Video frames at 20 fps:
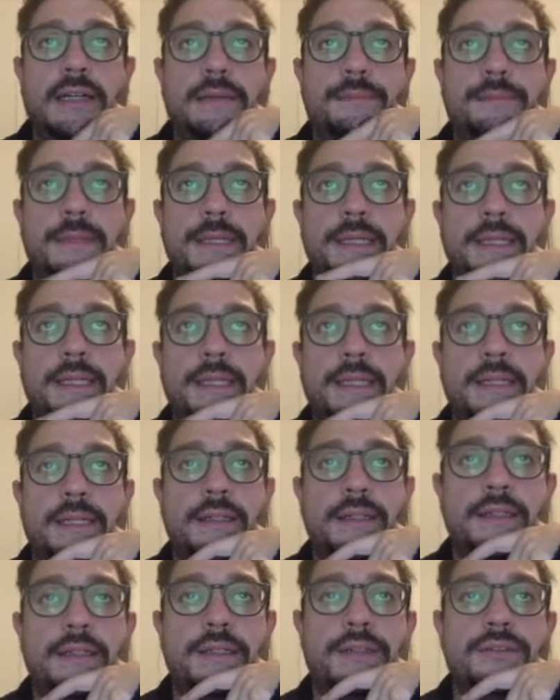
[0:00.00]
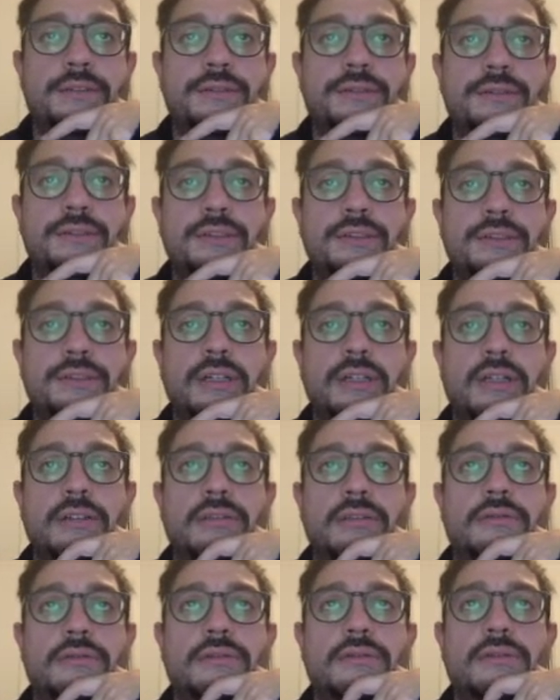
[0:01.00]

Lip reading: making, you don't